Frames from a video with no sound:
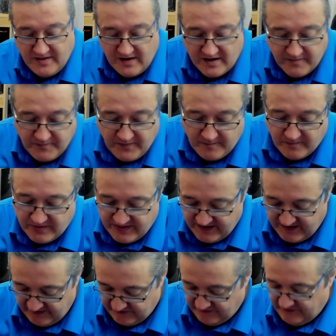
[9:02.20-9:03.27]
The only problem with
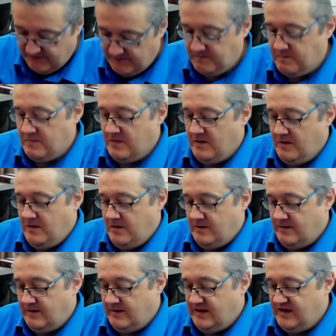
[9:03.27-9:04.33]
these,
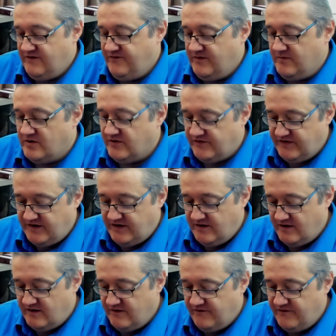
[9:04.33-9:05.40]
if you're watching
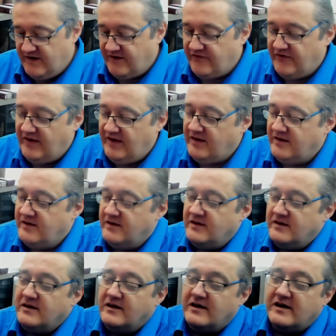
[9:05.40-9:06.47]
iFixit,
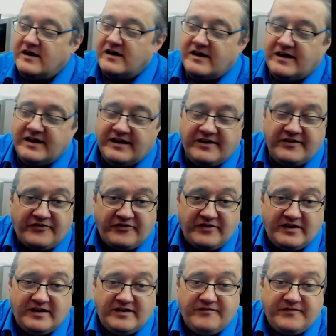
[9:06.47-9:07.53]
is
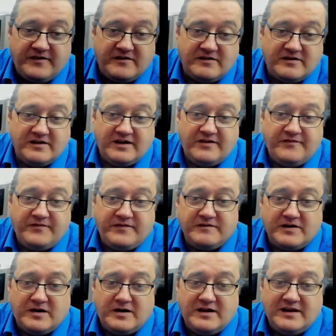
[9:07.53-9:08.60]
if you've
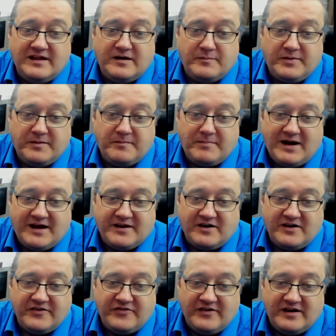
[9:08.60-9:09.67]
got a little bit bad
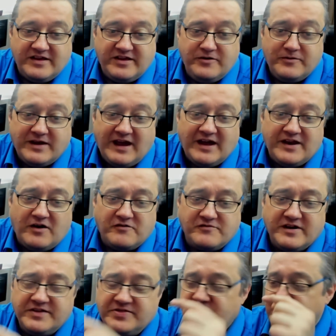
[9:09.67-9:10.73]
eyesight, you cannot
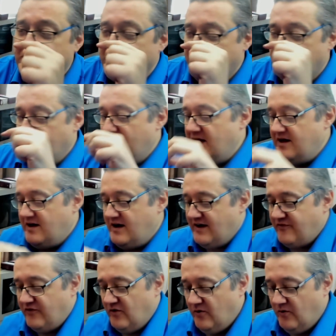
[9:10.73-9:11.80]
read the writing on that
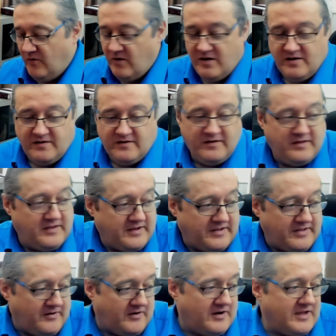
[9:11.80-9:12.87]
at all.
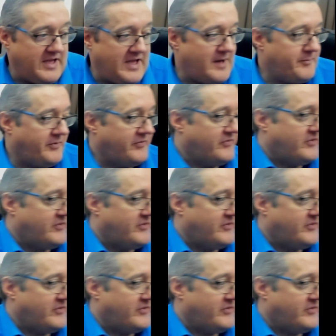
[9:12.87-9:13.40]
Now I happen